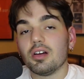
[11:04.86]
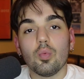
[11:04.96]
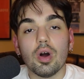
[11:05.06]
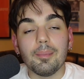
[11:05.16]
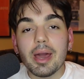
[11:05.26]

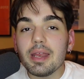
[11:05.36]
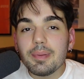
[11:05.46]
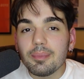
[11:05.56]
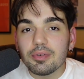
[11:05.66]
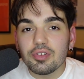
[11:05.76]
What many
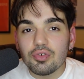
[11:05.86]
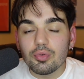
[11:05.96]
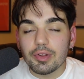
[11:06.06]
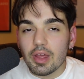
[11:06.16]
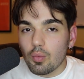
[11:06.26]
people do
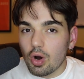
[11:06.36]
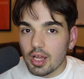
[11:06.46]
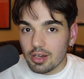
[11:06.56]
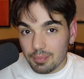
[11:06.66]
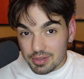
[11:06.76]
when they
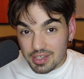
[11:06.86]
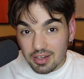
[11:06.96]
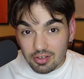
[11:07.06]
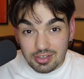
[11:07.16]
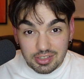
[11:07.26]
want a
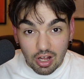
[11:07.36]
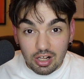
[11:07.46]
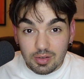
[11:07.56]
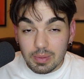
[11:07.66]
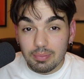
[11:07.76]
particular
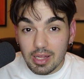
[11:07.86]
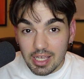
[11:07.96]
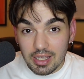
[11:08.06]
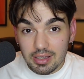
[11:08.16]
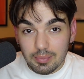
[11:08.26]
song to be
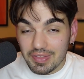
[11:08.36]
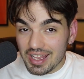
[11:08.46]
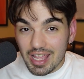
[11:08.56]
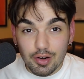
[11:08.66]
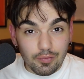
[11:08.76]
playing, but they
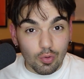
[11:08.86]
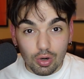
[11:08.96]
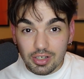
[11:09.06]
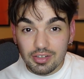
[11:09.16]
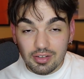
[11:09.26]
can't
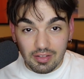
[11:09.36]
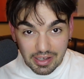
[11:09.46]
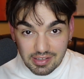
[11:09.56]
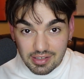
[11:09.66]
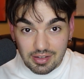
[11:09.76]
afford to
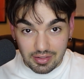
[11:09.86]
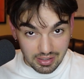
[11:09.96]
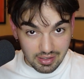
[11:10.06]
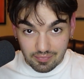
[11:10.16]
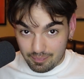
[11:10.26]
license the
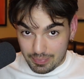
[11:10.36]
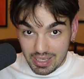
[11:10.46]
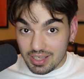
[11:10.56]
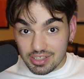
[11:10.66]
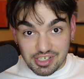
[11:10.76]

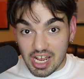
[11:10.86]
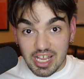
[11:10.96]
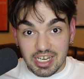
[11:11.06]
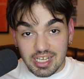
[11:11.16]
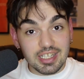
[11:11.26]
big
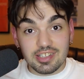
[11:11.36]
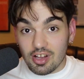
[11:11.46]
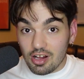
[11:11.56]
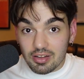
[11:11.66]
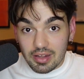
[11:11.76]
giant hit
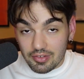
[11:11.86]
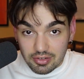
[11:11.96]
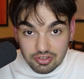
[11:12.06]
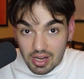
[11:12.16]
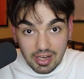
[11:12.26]
song that they're
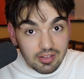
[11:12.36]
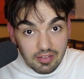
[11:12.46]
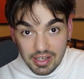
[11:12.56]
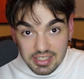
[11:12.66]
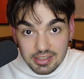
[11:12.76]
trying to
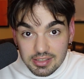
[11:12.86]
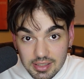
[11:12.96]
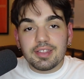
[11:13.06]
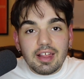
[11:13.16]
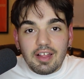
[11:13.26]
license,
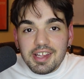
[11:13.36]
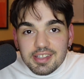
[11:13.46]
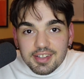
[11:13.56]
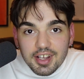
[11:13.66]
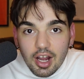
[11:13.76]
they
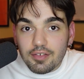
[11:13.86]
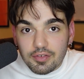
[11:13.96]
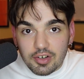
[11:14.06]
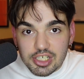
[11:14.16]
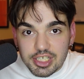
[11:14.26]
license a cover
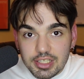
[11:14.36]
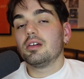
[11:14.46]
version.